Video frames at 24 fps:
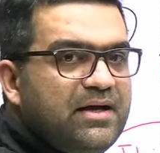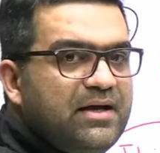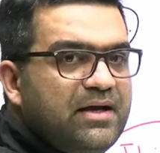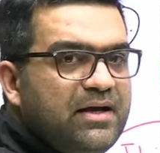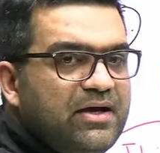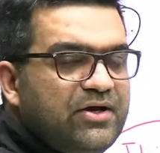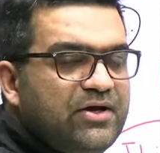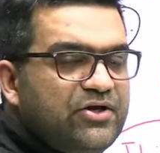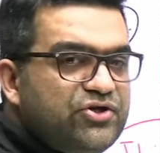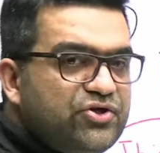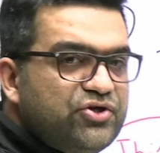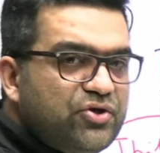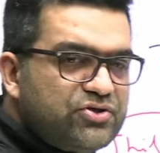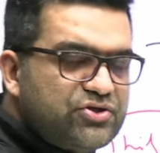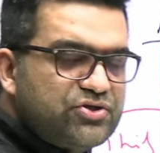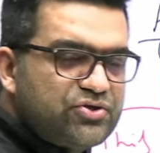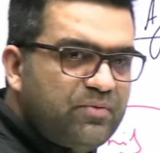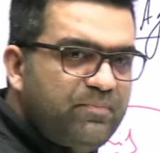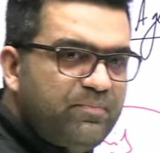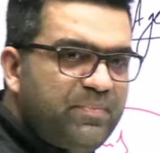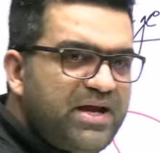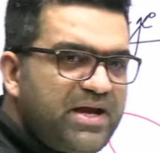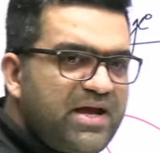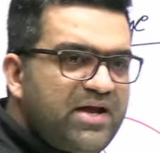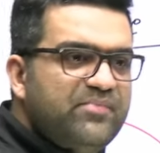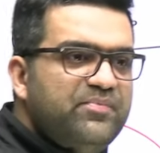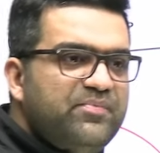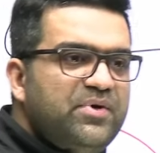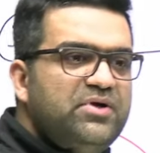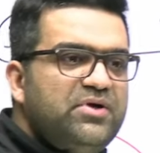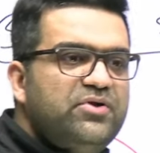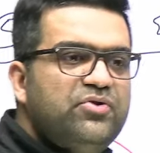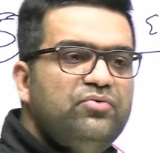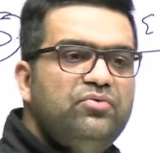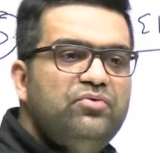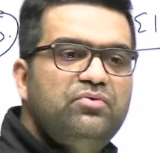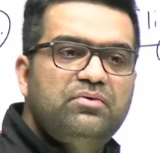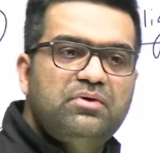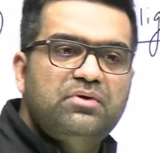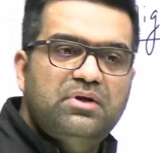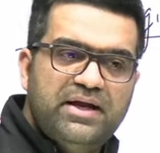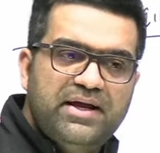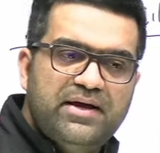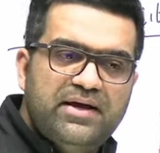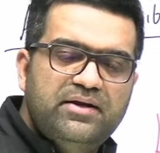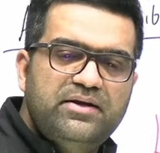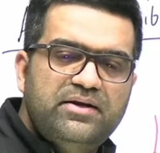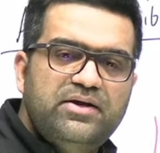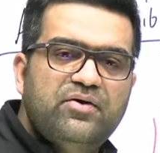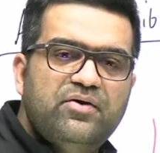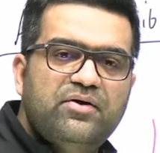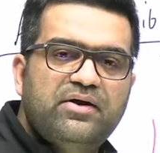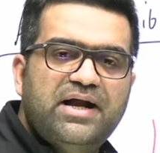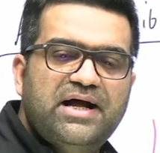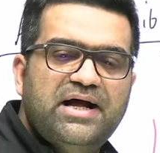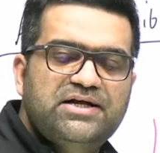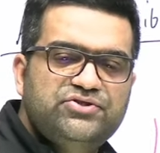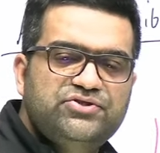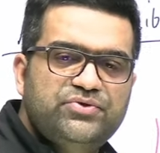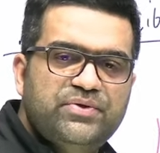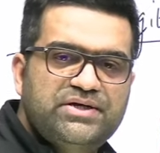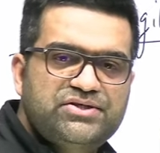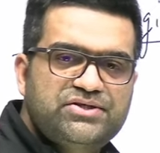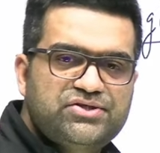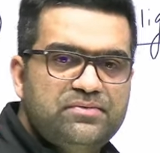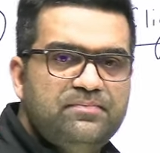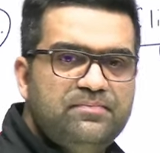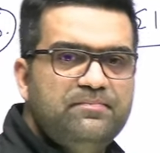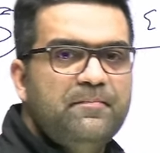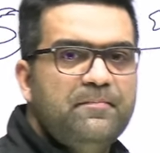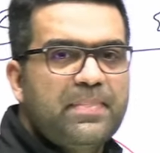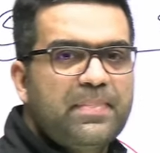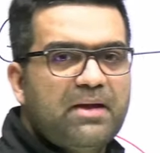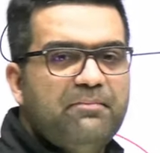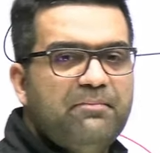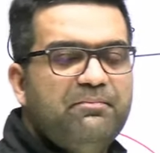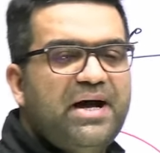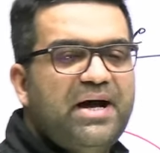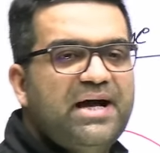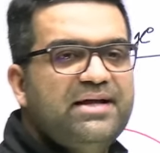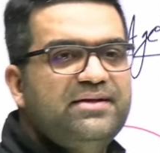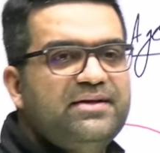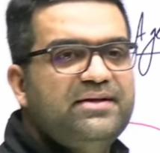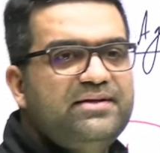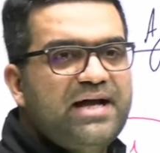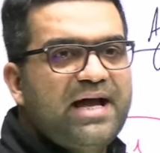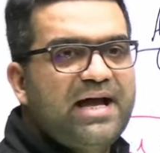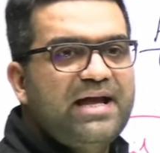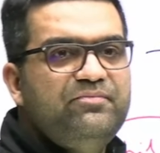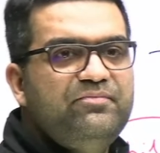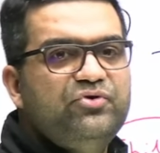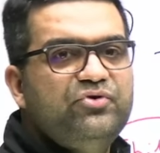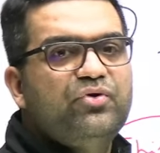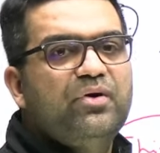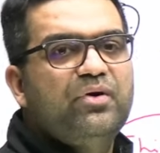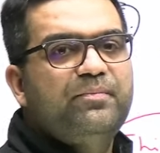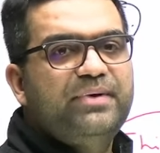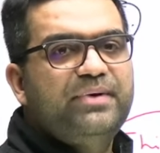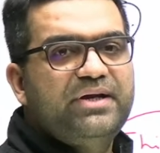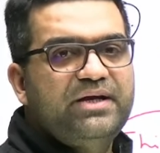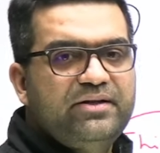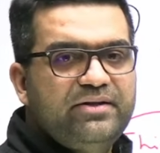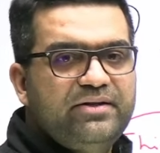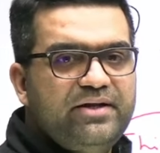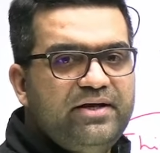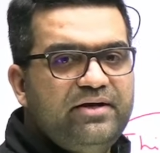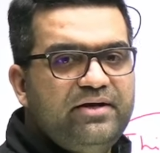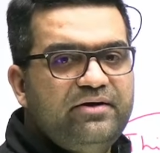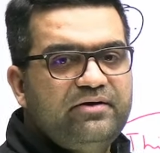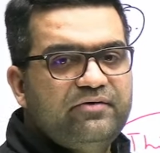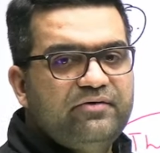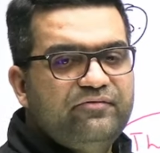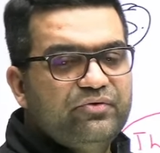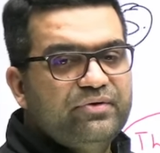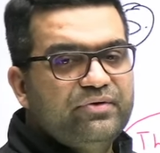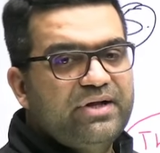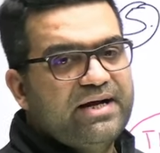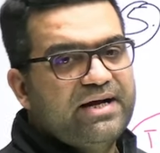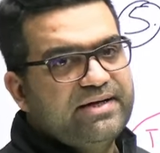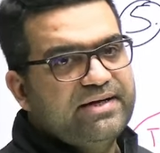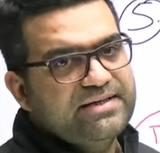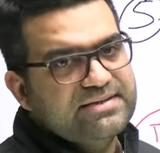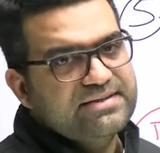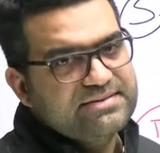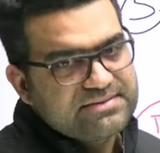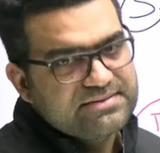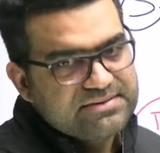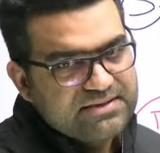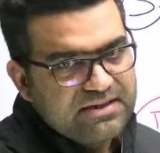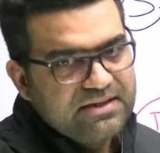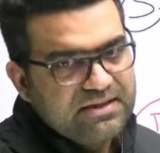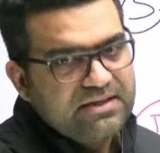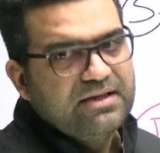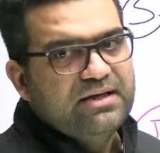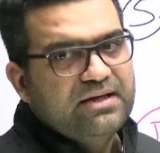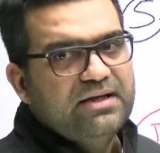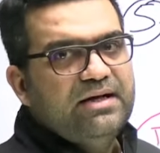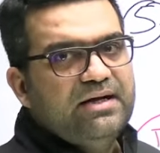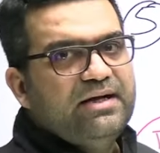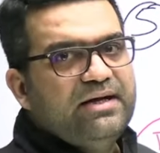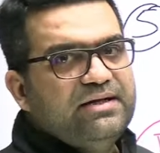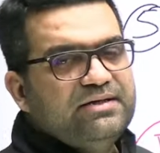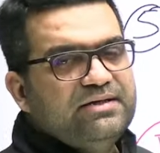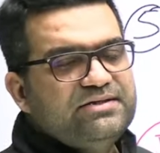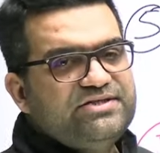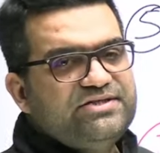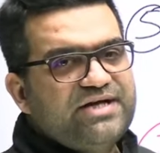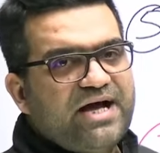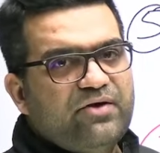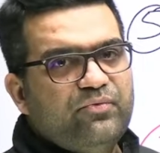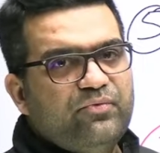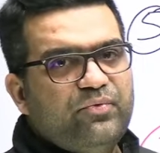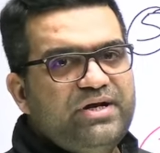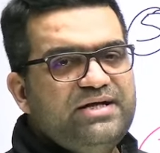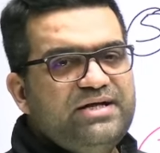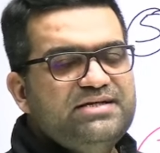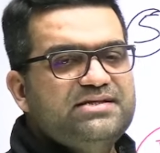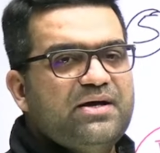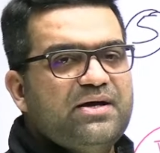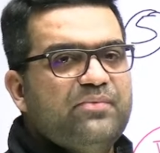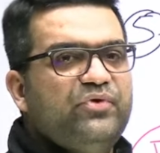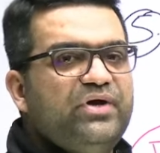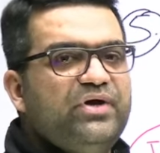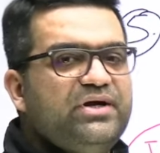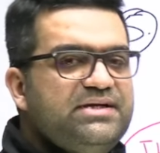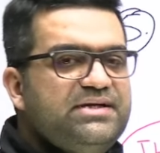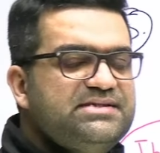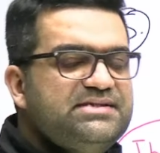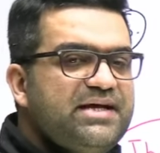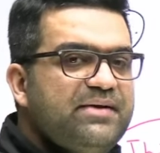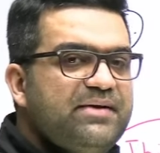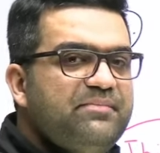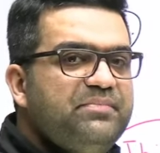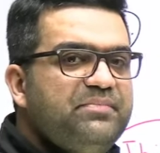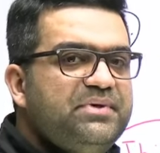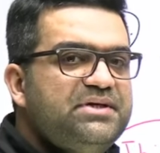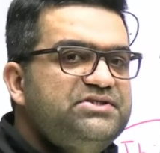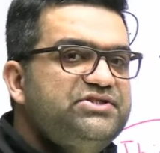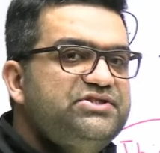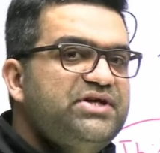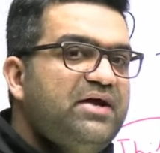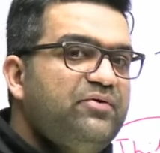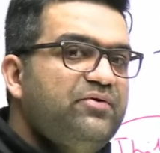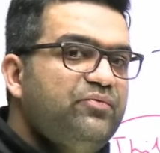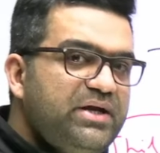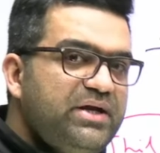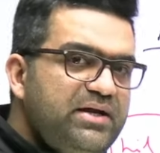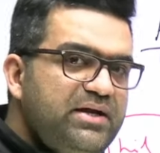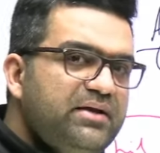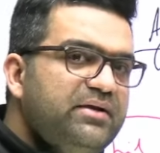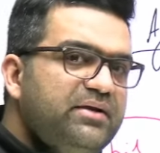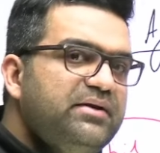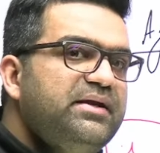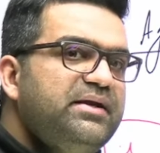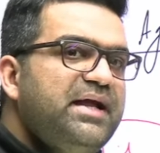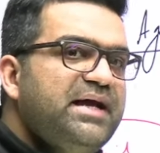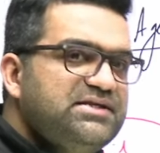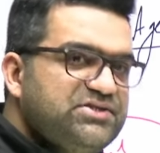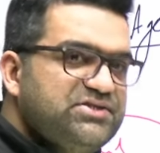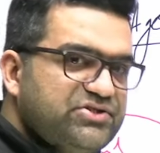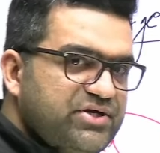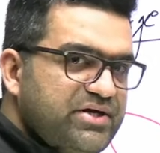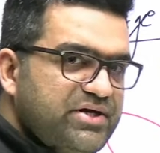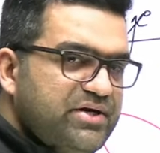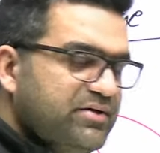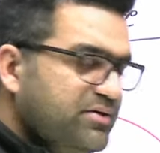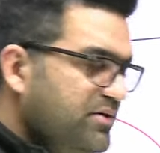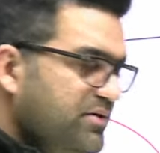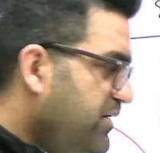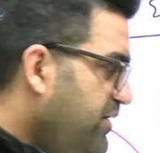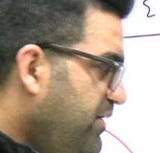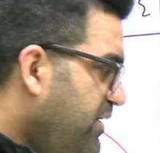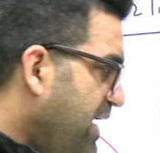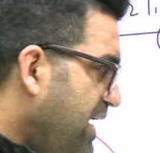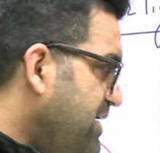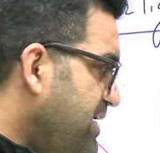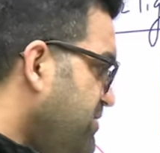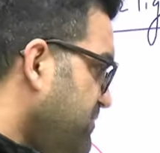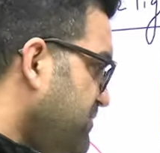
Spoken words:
You should be able to clear your graduation by the time you appear in the interview. That is January, somewhere December, January next year, right?